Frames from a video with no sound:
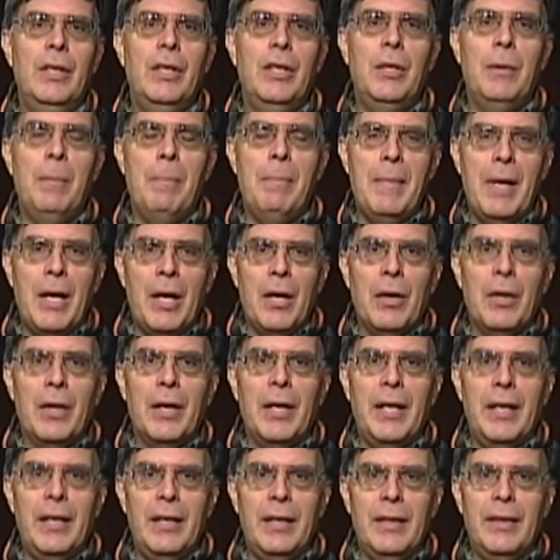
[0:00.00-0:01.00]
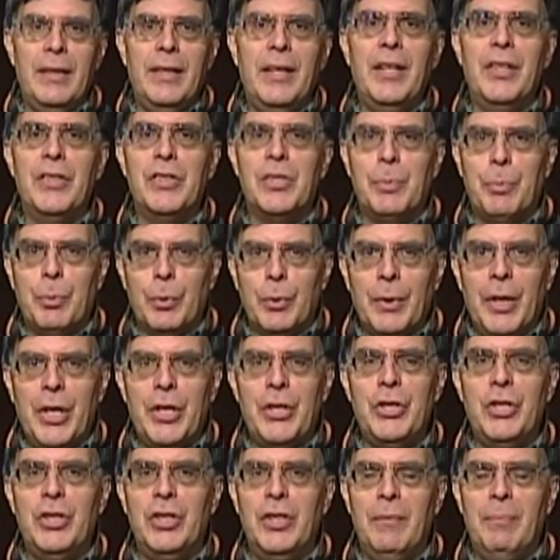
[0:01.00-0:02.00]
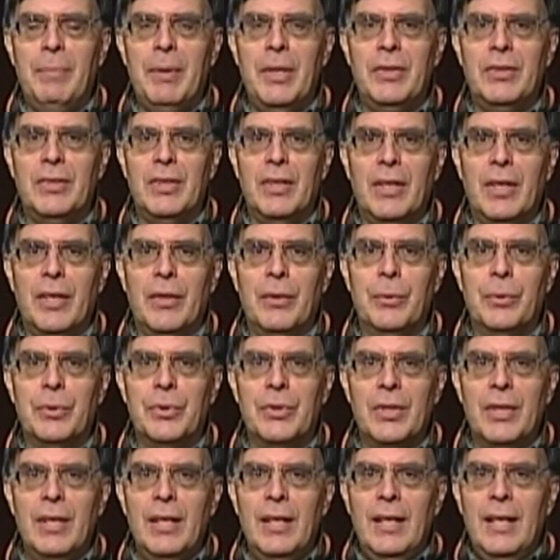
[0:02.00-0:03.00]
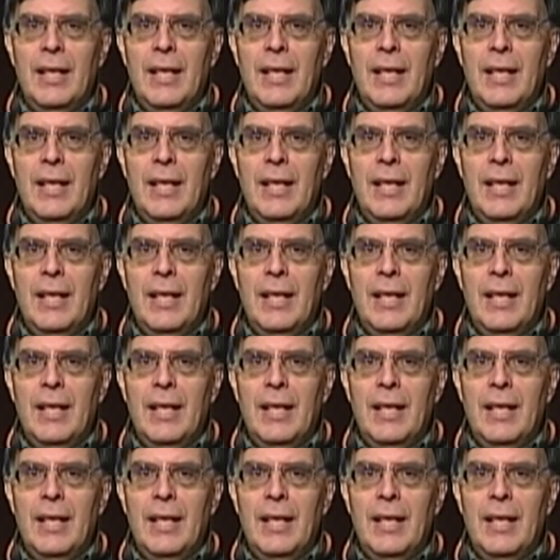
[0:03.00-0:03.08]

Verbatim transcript: you married, the inspiration you've been to others.